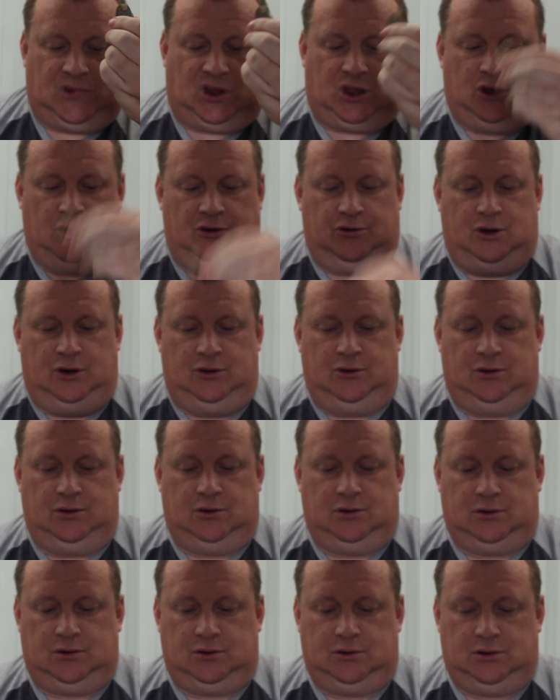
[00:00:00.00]
Guru
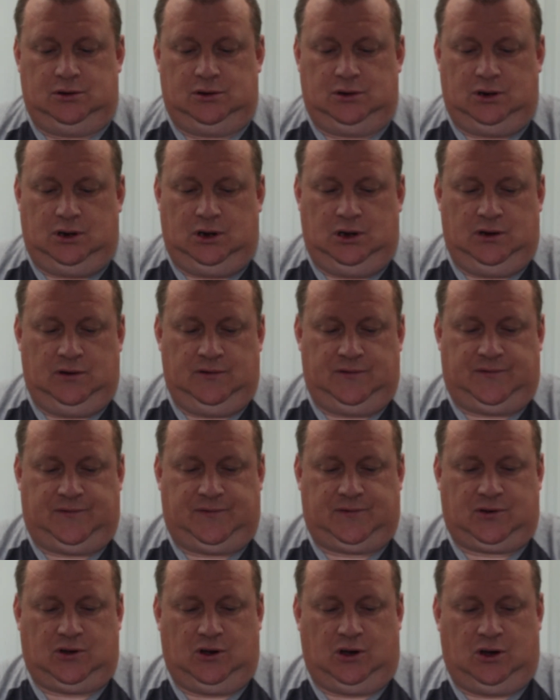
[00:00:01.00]

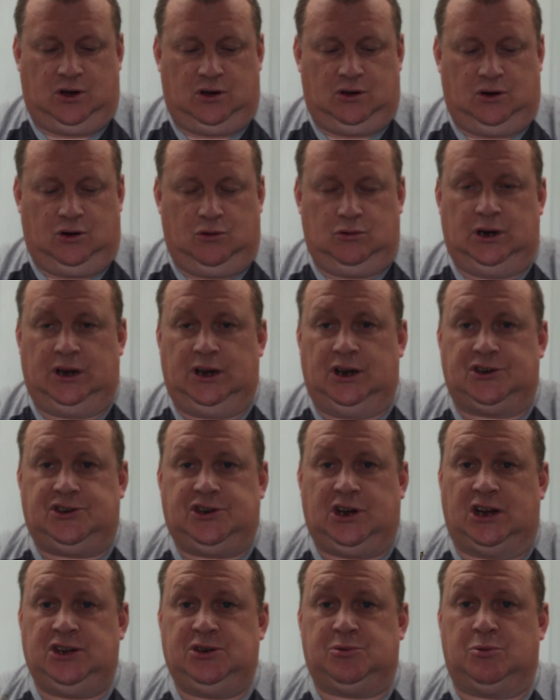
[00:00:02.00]
have got all
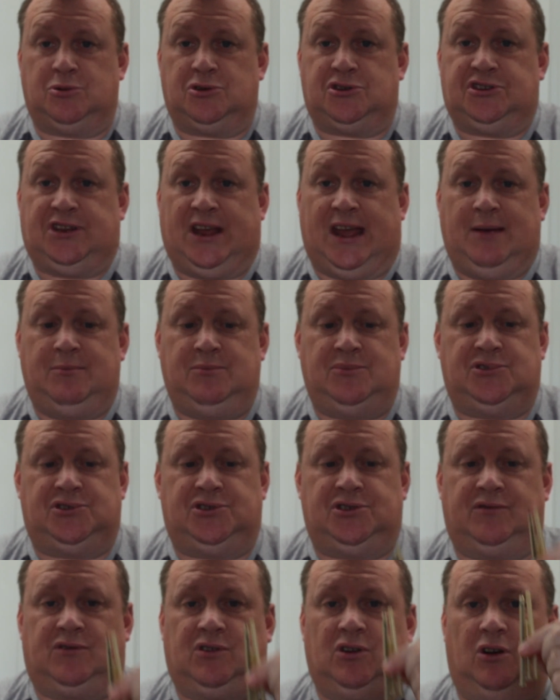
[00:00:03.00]
interchangeable
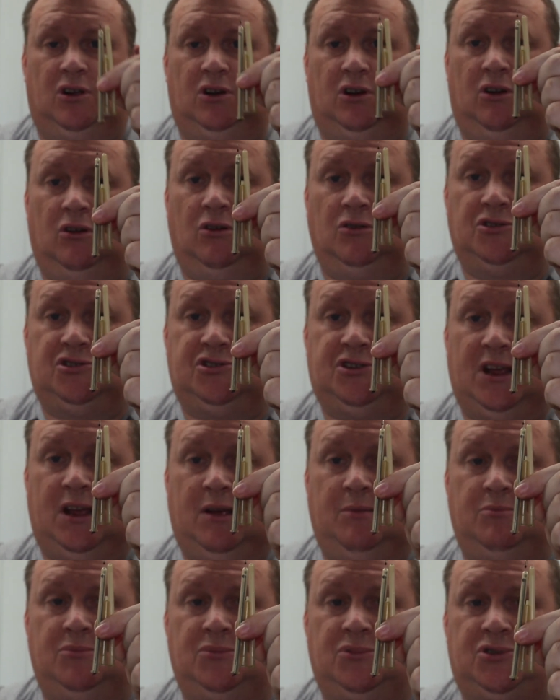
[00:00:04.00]
stems. You've got long
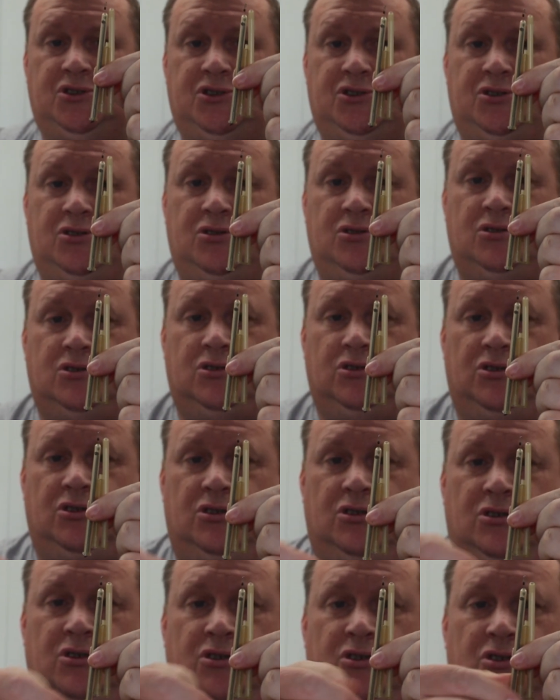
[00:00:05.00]
stems,
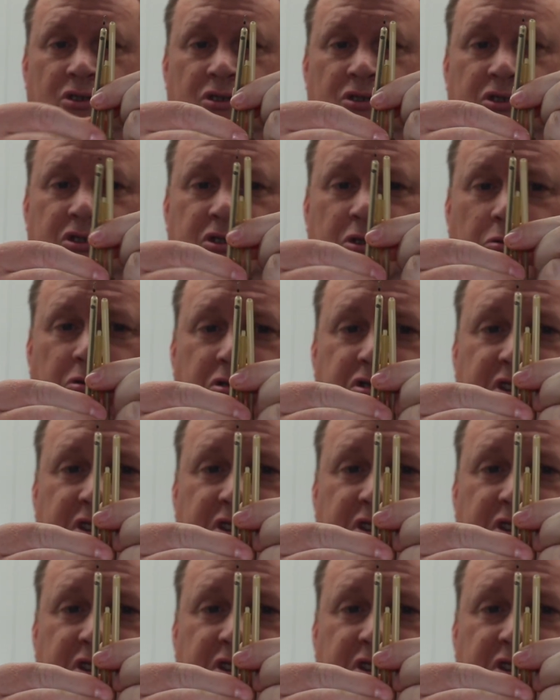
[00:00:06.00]
short